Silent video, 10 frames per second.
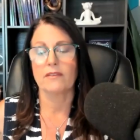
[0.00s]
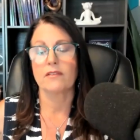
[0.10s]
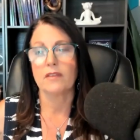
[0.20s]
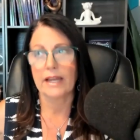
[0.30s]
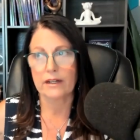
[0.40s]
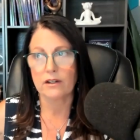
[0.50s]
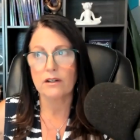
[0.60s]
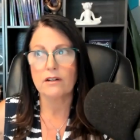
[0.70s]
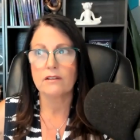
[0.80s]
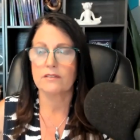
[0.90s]
as
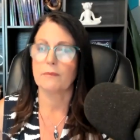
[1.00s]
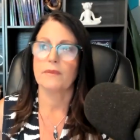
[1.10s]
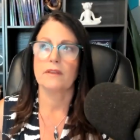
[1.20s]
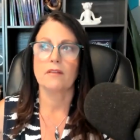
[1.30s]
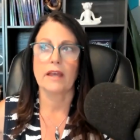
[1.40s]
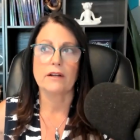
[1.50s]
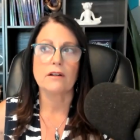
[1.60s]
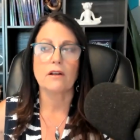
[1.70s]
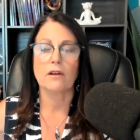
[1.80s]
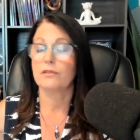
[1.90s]
lighter something
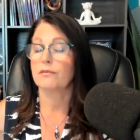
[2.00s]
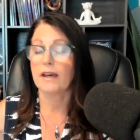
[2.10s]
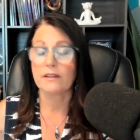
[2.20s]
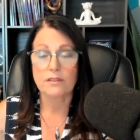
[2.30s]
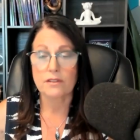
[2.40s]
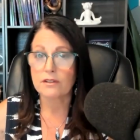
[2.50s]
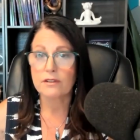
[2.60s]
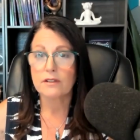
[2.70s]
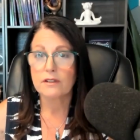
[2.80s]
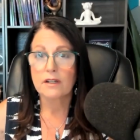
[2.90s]
lighter goes faster
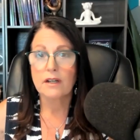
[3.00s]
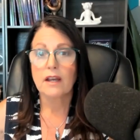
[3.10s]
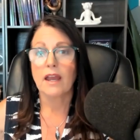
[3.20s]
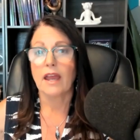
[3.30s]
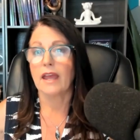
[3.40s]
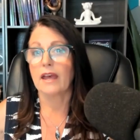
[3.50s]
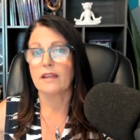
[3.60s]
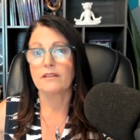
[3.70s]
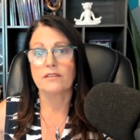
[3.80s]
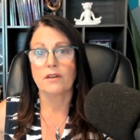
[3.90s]

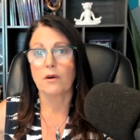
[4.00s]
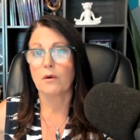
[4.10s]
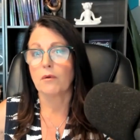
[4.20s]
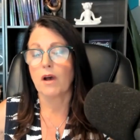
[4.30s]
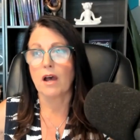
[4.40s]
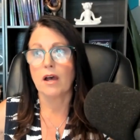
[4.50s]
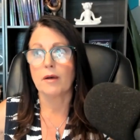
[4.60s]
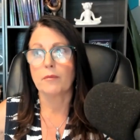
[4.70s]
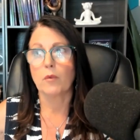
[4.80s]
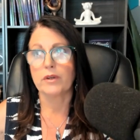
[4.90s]
and so
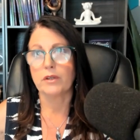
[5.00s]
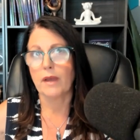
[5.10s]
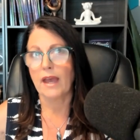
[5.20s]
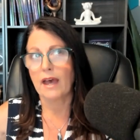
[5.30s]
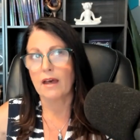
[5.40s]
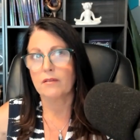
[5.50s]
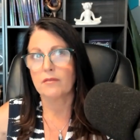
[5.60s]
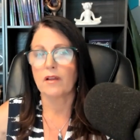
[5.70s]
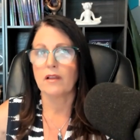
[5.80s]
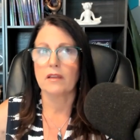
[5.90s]
um, when you
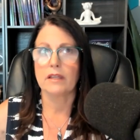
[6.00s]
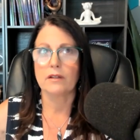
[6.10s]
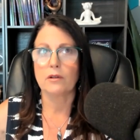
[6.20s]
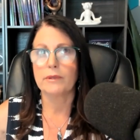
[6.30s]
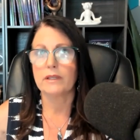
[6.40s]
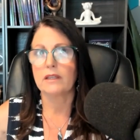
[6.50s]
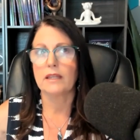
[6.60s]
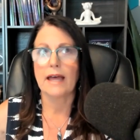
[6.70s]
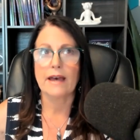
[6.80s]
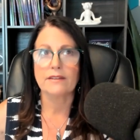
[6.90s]
have a little bit
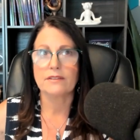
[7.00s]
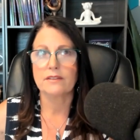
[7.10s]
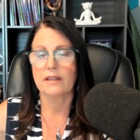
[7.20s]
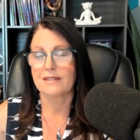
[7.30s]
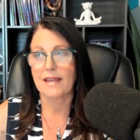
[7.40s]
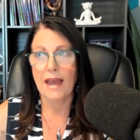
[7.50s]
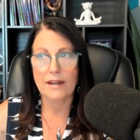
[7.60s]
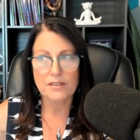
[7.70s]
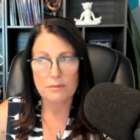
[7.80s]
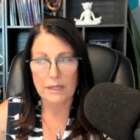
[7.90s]
less
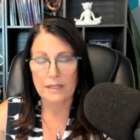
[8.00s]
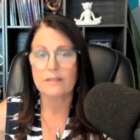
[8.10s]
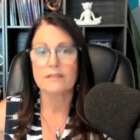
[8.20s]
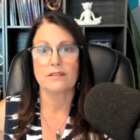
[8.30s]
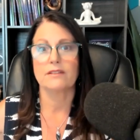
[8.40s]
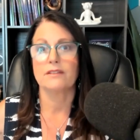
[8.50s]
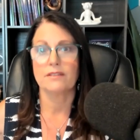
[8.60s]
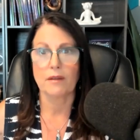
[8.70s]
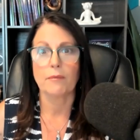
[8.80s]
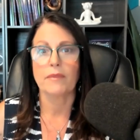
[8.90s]
attachment to
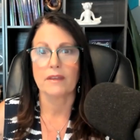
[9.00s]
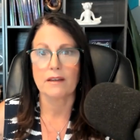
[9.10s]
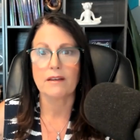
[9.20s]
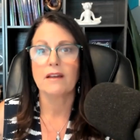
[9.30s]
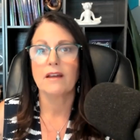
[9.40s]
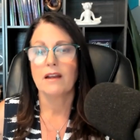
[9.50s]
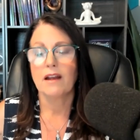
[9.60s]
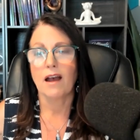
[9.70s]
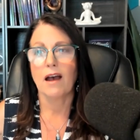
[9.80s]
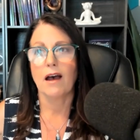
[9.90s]
something
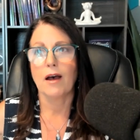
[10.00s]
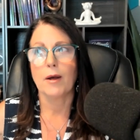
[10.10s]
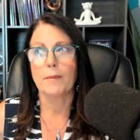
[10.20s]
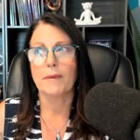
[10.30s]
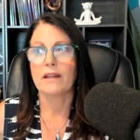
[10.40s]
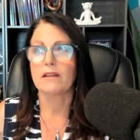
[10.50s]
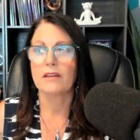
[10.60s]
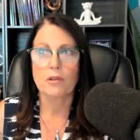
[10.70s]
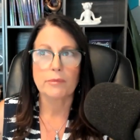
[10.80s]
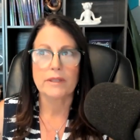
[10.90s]
um, and a
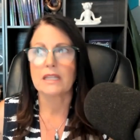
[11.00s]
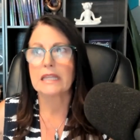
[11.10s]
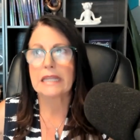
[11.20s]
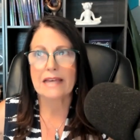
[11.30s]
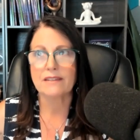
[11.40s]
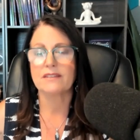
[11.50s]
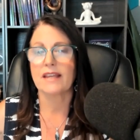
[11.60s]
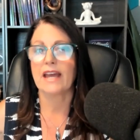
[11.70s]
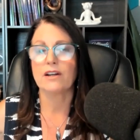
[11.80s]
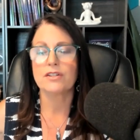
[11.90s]
little bit less
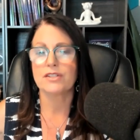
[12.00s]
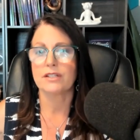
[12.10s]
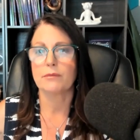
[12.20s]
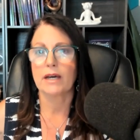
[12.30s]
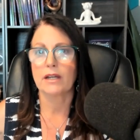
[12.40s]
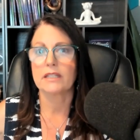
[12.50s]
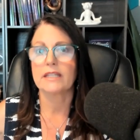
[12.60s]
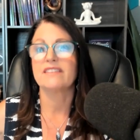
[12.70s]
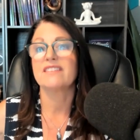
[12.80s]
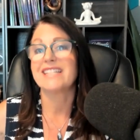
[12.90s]
energy about it,
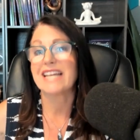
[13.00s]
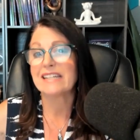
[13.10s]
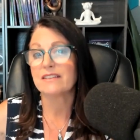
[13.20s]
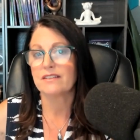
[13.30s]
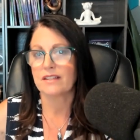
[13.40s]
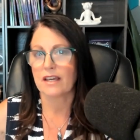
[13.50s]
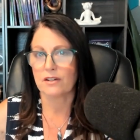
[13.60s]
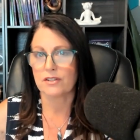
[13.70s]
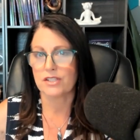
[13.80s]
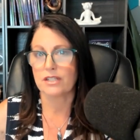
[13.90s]
less dense
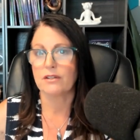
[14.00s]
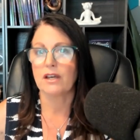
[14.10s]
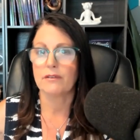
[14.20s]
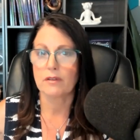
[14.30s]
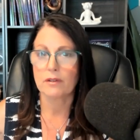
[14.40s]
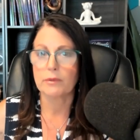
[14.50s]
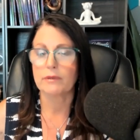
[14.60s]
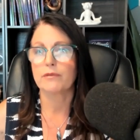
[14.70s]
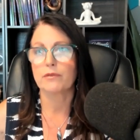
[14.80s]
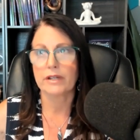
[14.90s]
energy, you have a little
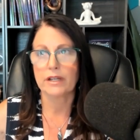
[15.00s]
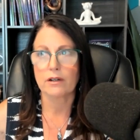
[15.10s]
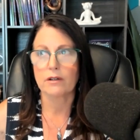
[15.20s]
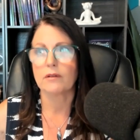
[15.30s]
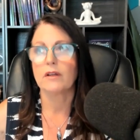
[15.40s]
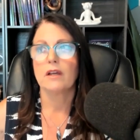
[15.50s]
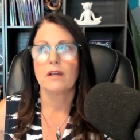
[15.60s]
bit freer,